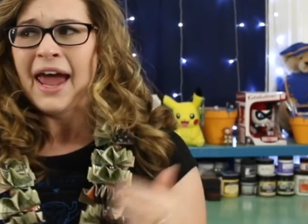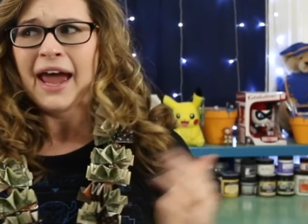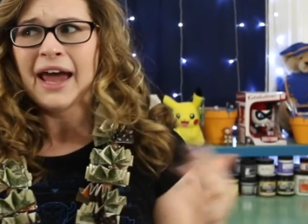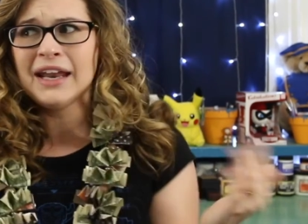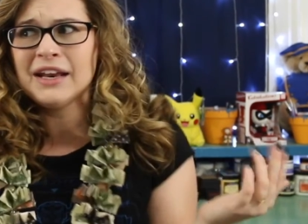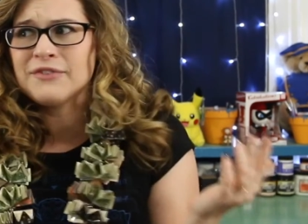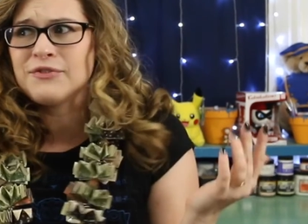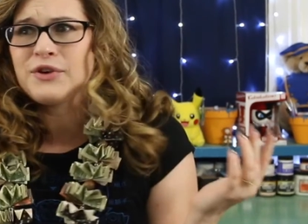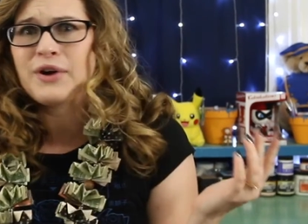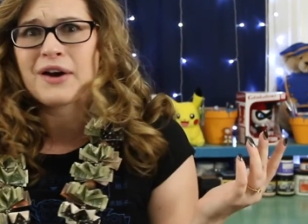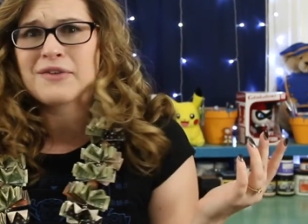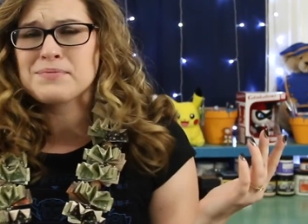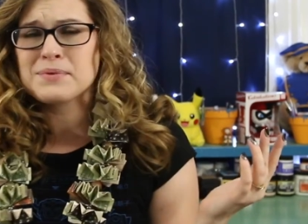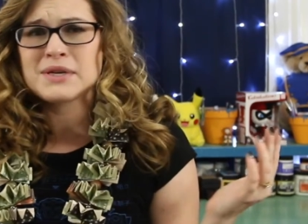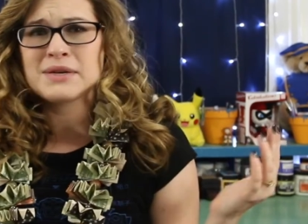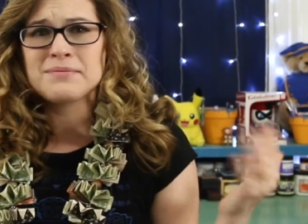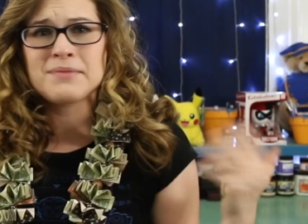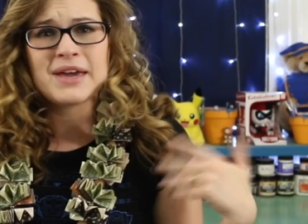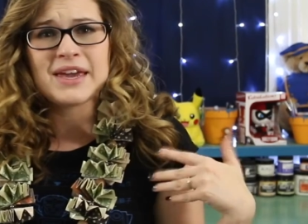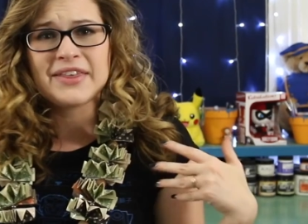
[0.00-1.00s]
And if you happen
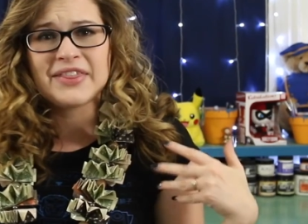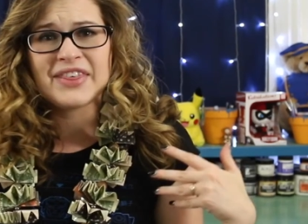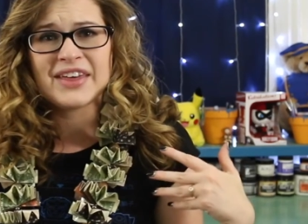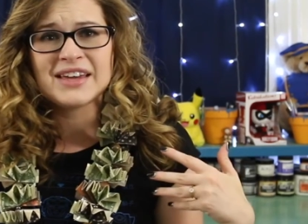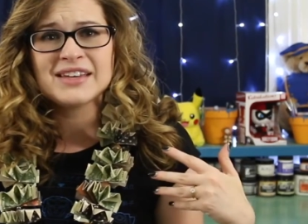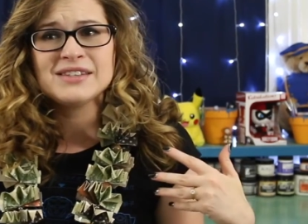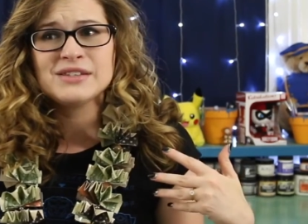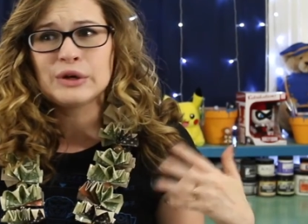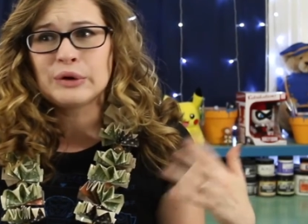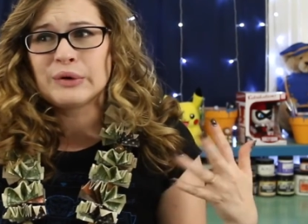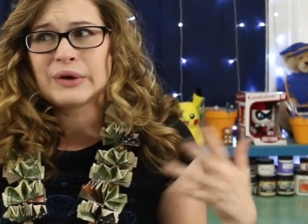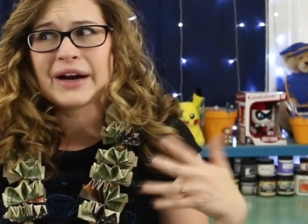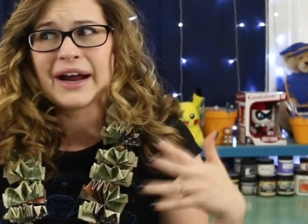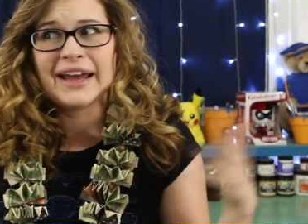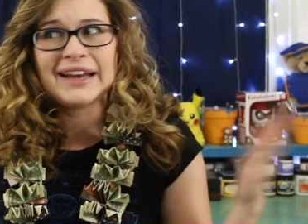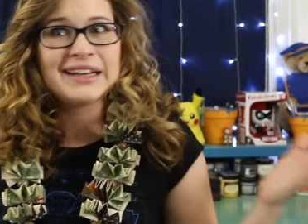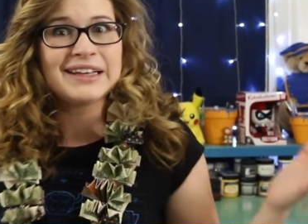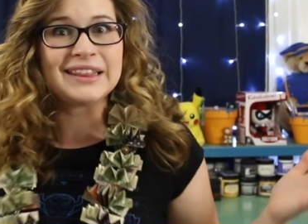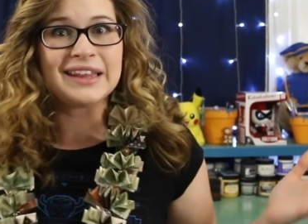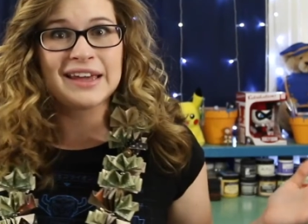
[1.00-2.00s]
to make this or
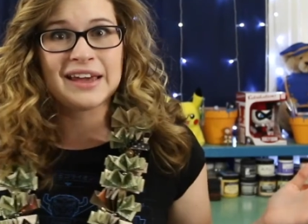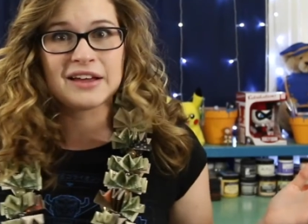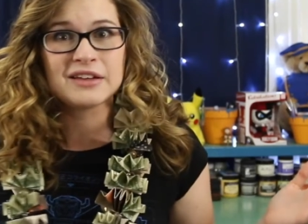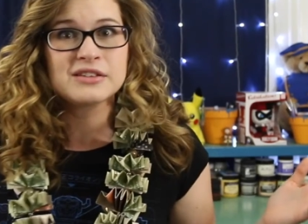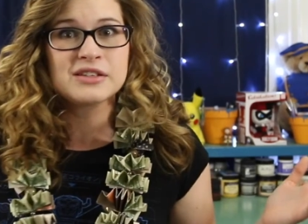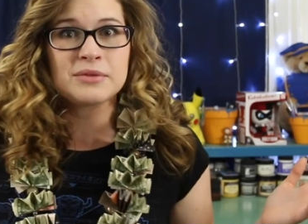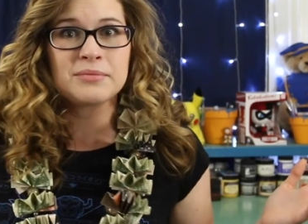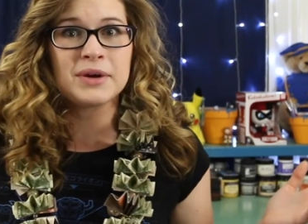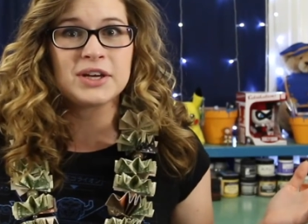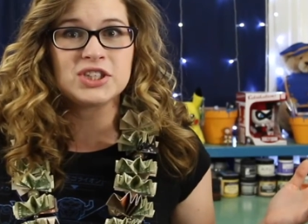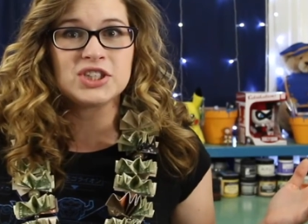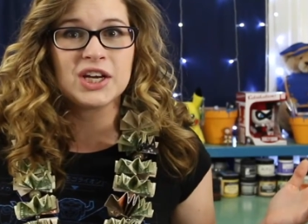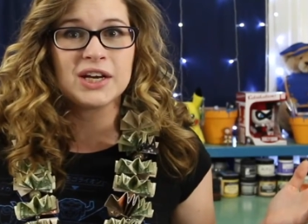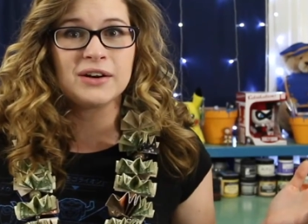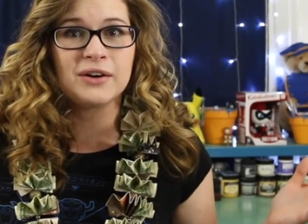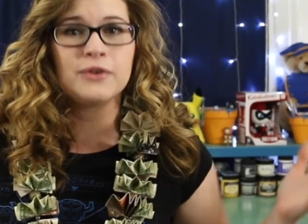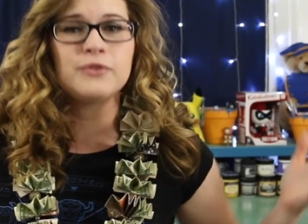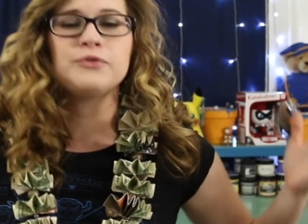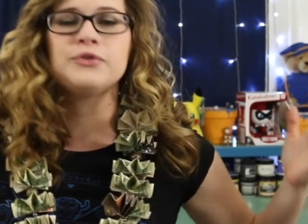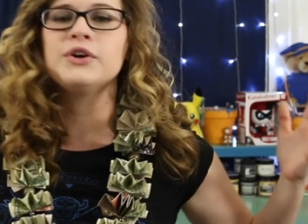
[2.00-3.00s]
anything else on my
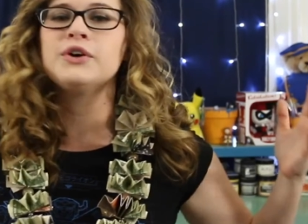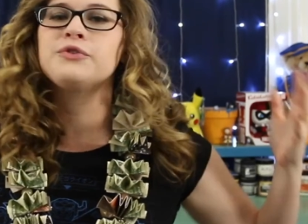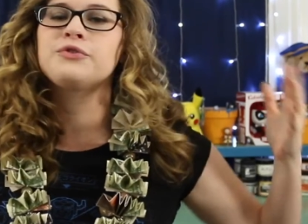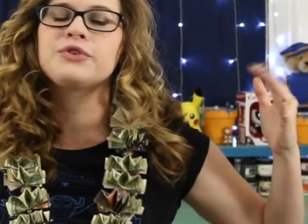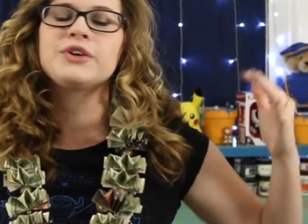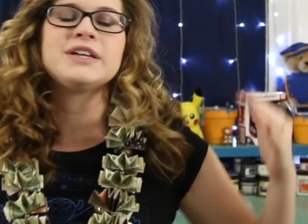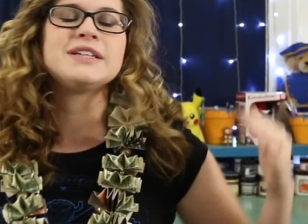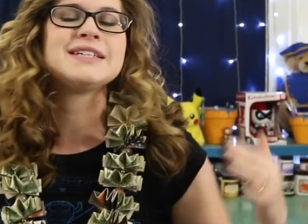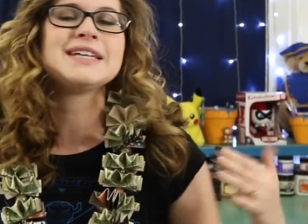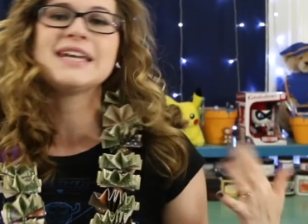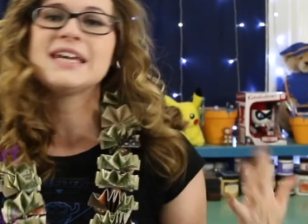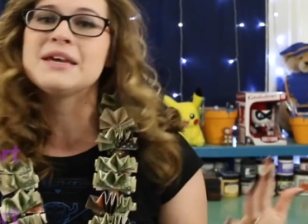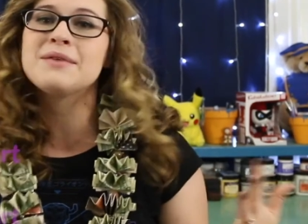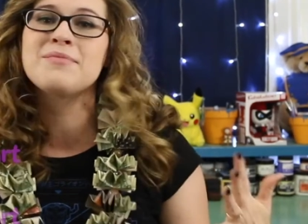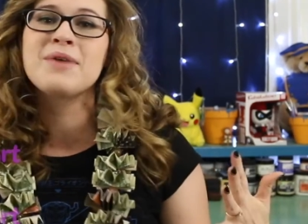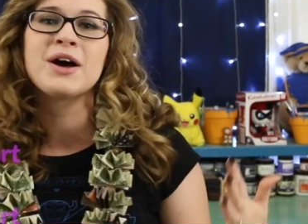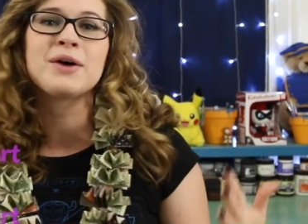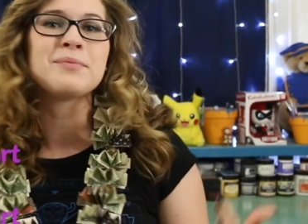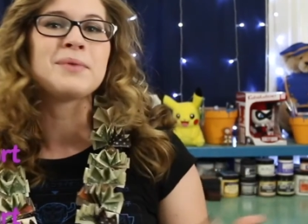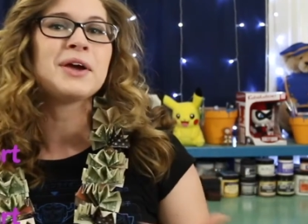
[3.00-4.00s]
channel, feel free to
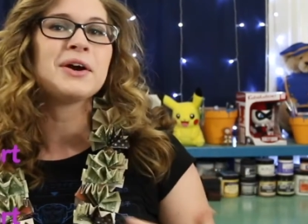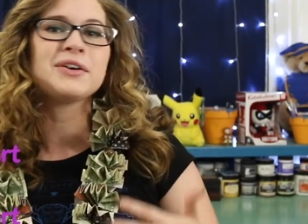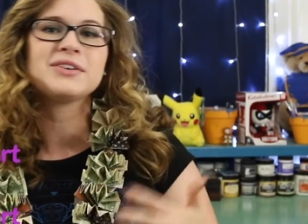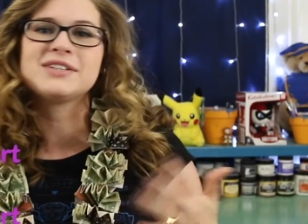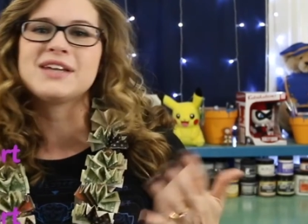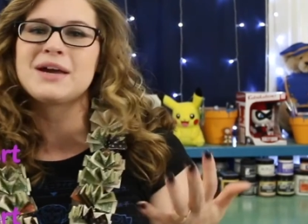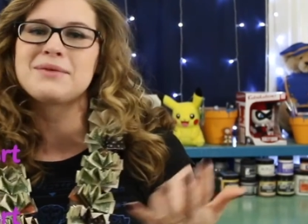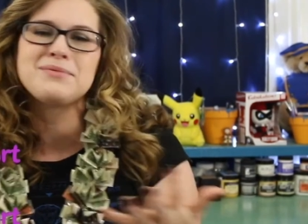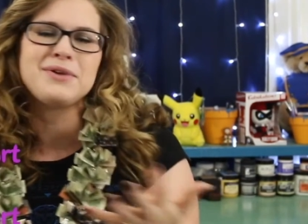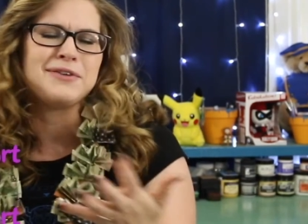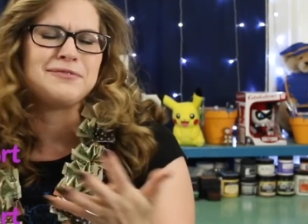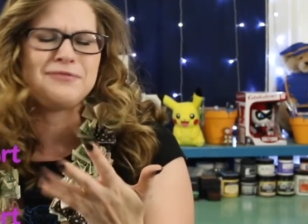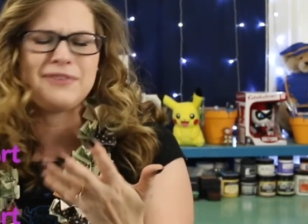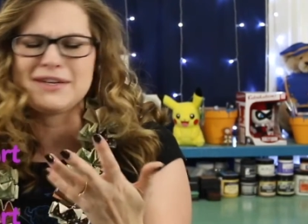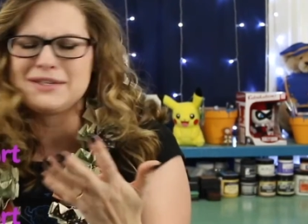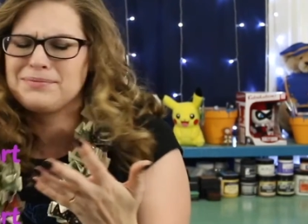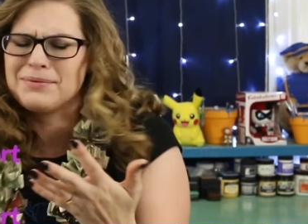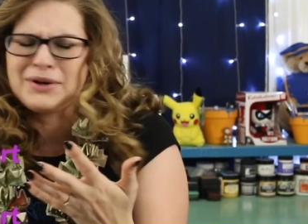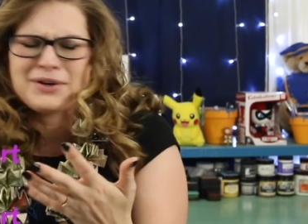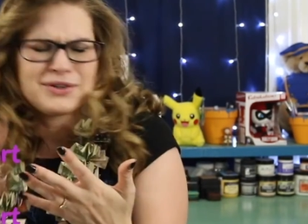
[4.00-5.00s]
email me or tag me on
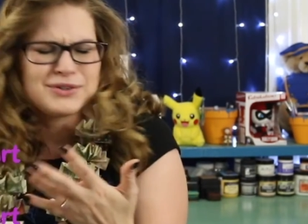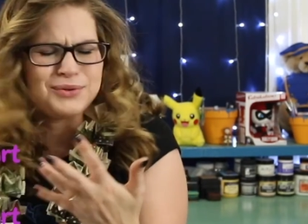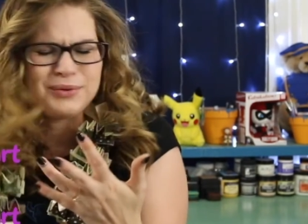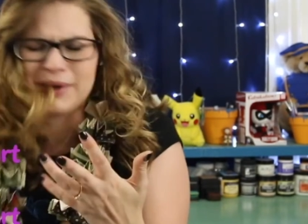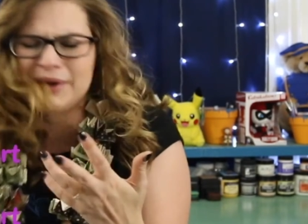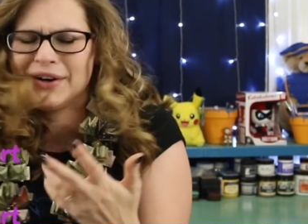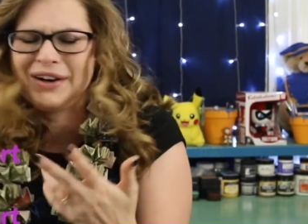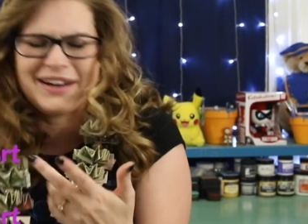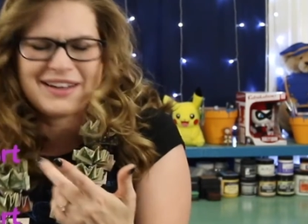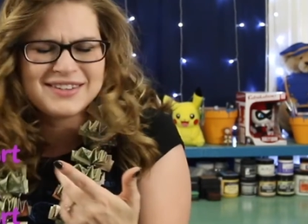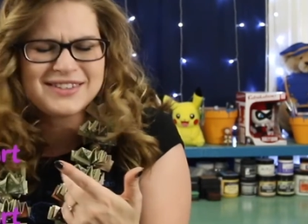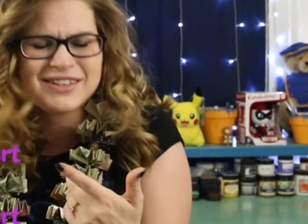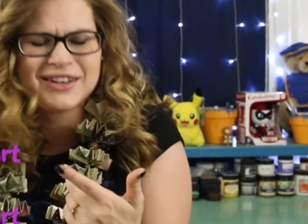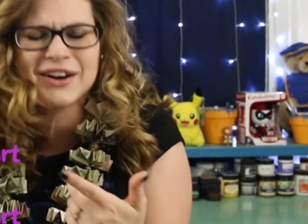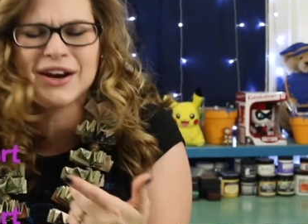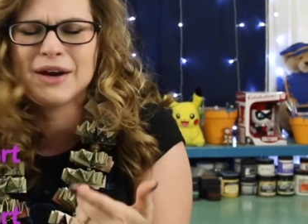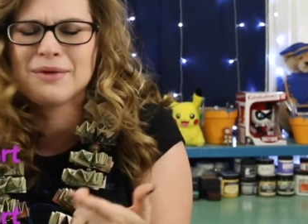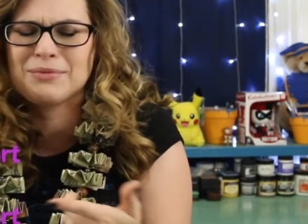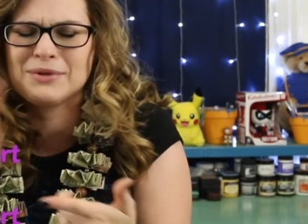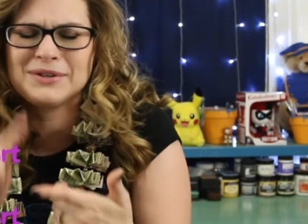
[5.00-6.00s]
Facebook or Twitter or
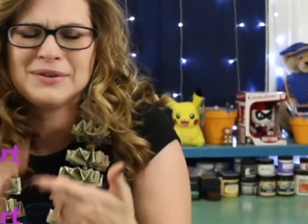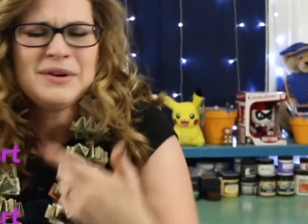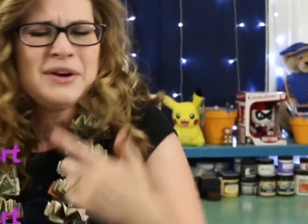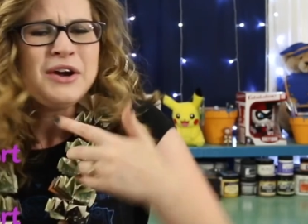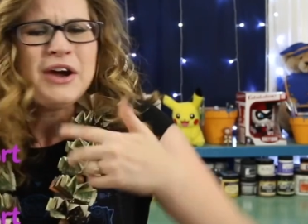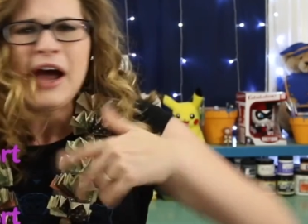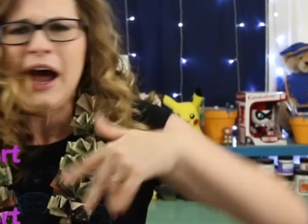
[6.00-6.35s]
Instagram or